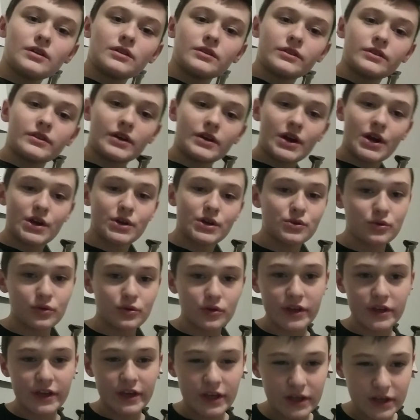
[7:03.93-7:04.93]
There
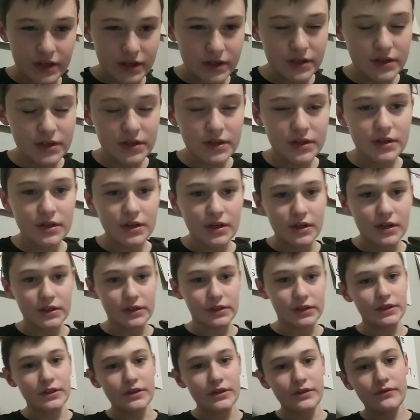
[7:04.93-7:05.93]
actually is an
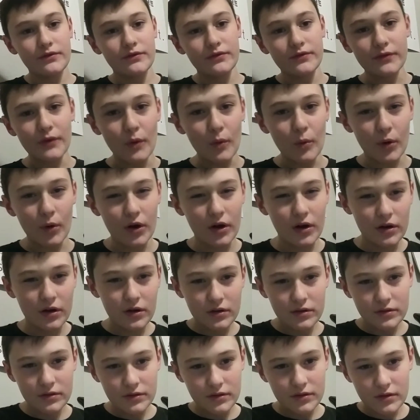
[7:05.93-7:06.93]
Elite Four
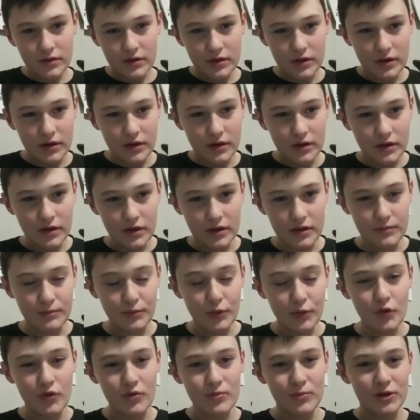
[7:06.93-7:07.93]
in
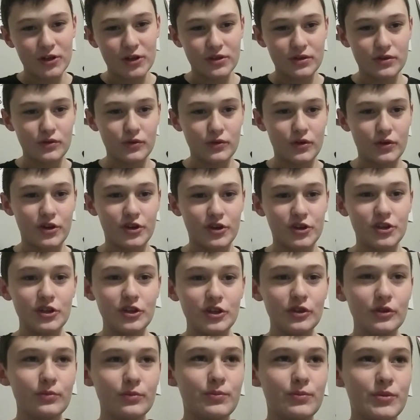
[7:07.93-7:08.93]
Pokemon Sword and
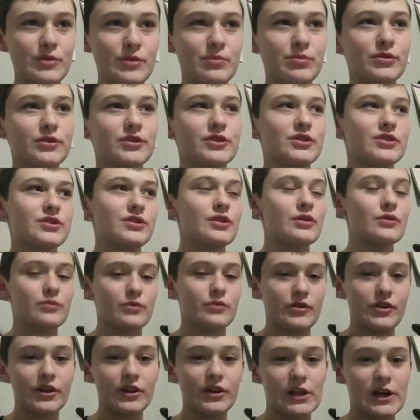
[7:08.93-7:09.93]
Shield. People just don't
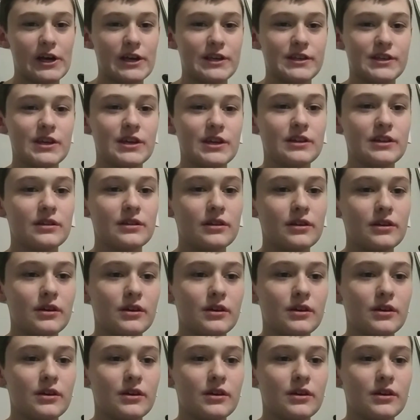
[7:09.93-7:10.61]
realize it.